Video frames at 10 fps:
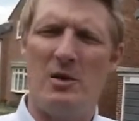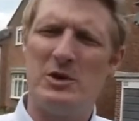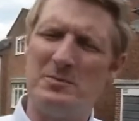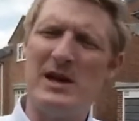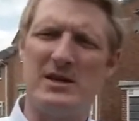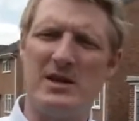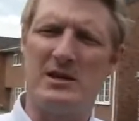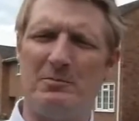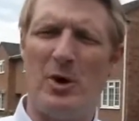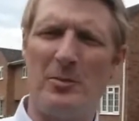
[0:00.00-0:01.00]
which makes
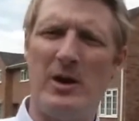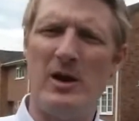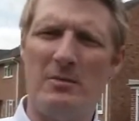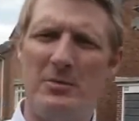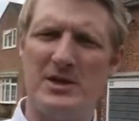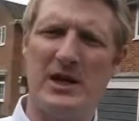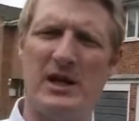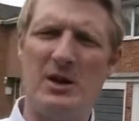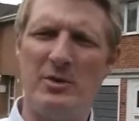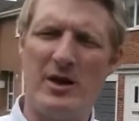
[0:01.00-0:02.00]
this popular,
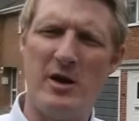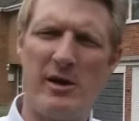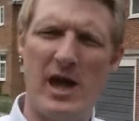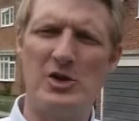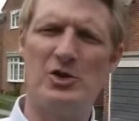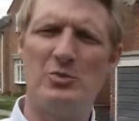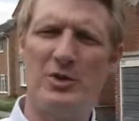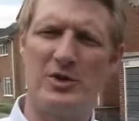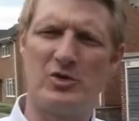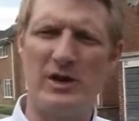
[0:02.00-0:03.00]
particularly with the location,
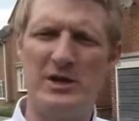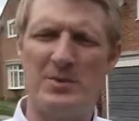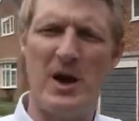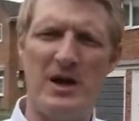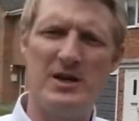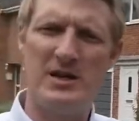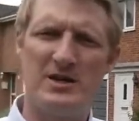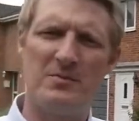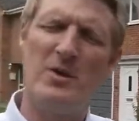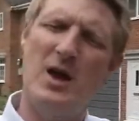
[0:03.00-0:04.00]
with the trees behind
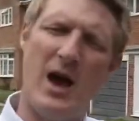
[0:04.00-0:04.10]
us,